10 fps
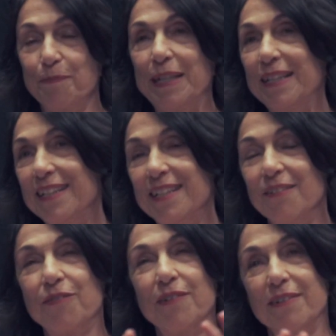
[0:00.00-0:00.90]
but in a
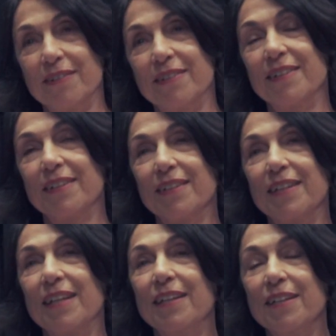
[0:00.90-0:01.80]
different
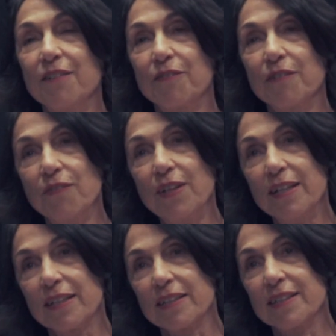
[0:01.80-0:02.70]

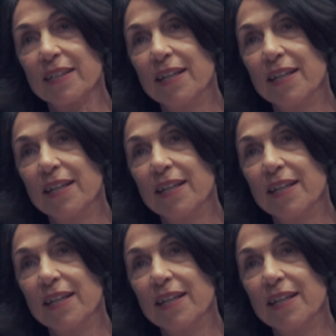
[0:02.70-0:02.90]
field.